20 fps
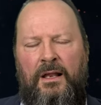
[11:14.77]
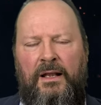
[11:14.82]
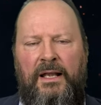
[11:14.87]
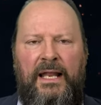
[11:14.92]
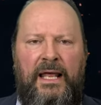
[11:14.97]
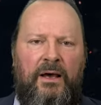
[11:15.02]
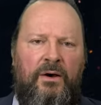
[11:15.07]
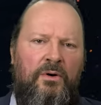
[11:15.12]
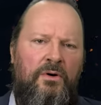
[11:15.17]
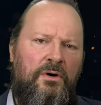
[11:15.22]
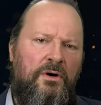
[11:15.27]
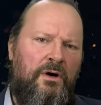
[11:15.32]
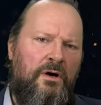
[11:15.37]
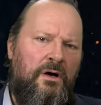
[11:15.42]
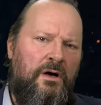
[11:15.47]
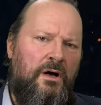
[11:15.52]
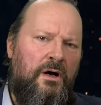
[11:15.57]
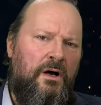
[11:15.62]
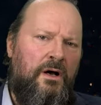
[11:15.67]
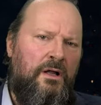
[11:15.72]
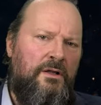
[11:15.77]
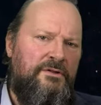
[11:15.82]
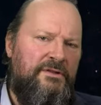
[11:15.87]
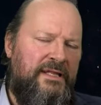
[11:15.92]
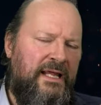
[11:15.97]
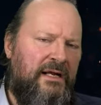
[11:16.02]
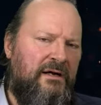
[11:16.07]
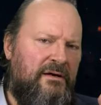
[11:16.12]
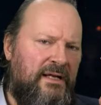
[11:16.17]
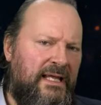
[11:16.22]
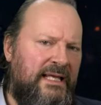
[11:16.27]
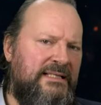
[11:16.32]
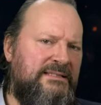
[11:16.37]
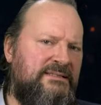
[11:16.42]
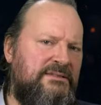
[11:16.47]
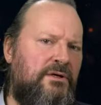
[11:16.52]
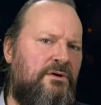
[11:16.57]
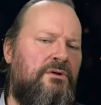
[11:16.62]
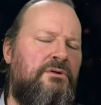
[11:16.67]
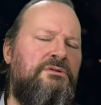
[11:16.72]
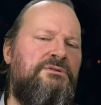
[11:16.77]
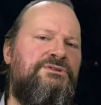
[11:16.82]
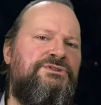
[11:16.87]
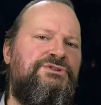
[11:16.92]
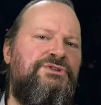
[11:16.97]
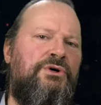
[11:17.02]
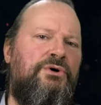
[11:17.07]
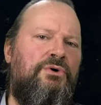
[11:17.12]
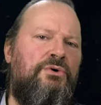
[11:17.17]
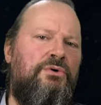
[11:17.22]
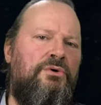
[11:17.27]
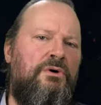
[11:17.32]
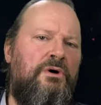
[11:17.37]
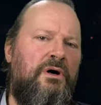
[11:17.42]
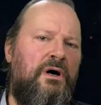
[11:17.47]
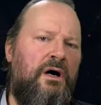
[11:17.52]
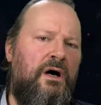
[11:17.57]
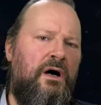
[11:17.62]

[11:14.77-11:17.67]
Now, there is also